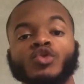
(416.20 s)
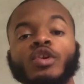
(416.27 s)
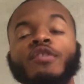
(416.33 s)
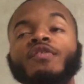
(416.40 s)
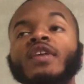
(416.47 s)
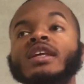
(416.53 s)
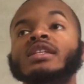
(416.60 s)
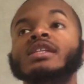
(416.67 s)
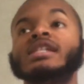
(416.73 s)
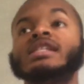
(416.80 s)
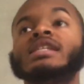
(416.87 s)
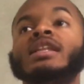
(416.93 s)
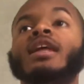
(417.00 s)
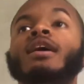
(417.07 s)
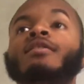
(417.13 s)
drifting to
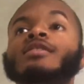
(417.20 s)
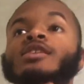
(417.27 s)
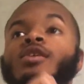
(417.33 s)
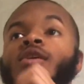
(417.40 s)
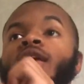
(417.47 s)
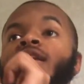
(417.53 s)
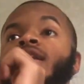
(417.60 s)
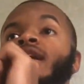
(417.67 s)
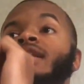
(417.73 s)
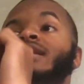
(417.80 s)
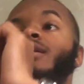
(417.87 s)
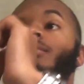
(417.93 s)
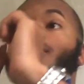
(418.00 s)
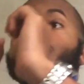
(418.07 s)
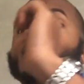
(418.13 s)
his left. So he lets
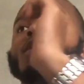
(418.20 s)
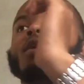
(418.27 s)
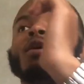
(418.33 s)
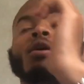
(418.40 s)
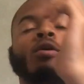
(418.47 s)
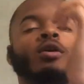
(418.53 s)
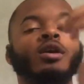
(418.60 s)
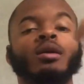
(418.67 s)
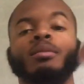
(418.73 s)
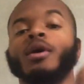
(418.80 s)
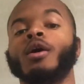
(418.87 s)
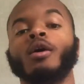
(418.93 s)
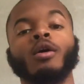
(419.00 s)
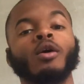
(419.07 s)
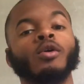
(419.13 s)
the ball go, and the
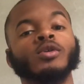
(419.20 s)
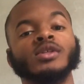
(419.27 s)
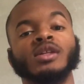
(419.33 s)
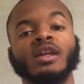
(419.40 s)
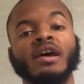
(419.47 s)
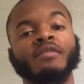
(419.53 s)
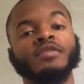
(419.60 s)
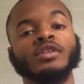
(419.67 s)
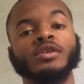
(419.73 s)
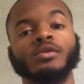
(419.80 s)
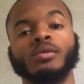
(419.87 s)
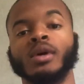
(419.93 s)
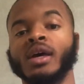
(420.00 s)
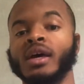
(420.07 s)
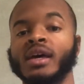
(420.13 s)
ball goes left
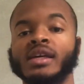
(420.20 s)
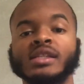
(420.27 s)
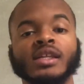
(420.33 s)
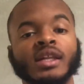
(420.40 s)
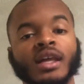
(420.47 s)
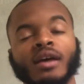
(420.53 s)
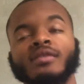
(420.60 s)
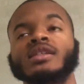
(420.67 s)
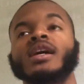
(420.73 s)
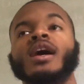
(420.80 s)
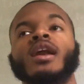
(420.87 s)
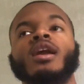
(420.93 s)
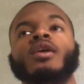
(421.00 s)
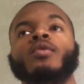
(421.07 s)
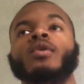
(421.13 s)
too. It's the left
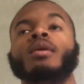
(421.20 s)
side of the